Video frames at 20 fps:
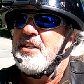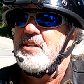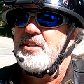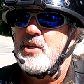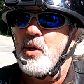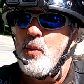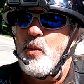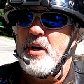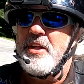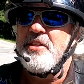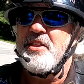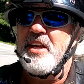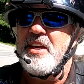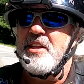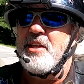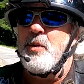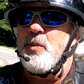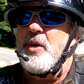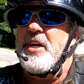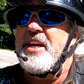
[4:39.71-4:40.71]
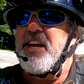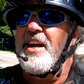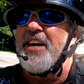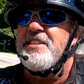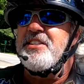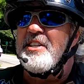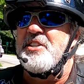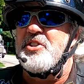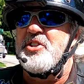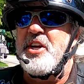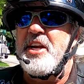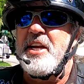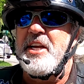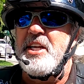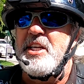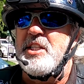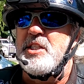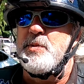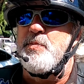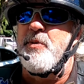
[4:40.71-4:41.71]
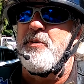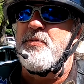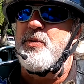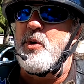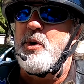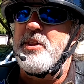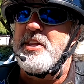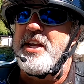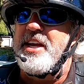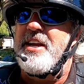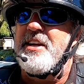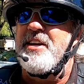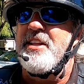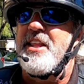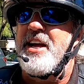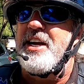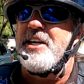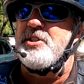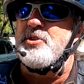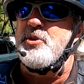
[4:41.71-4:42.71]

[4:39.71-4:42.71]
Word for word: So one thing that we had to change before the end of that